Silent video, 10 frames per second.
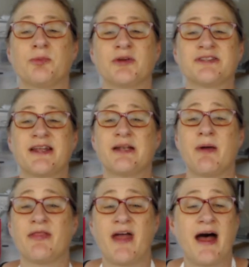super excited
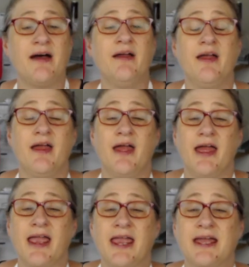about that.
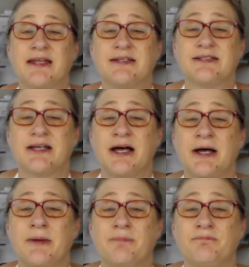And
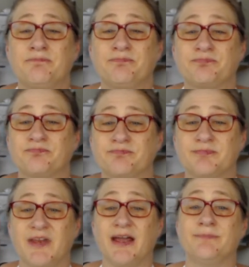um,
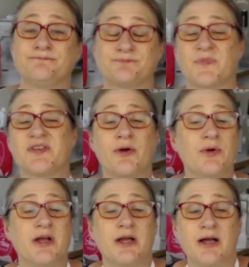yeah, so
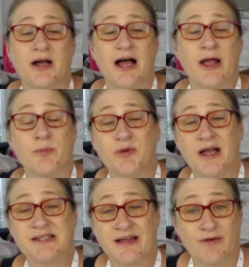I hope you
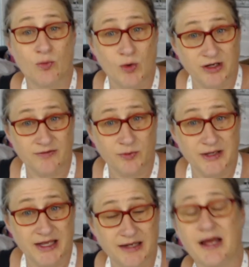guys have a wonderful
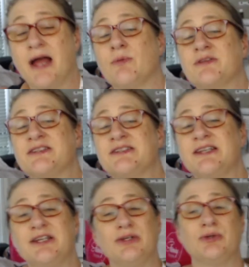weekend. I will
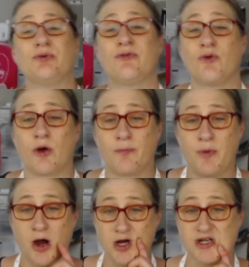see you for
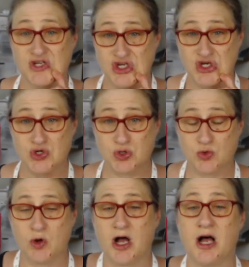part
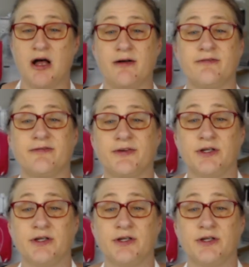two of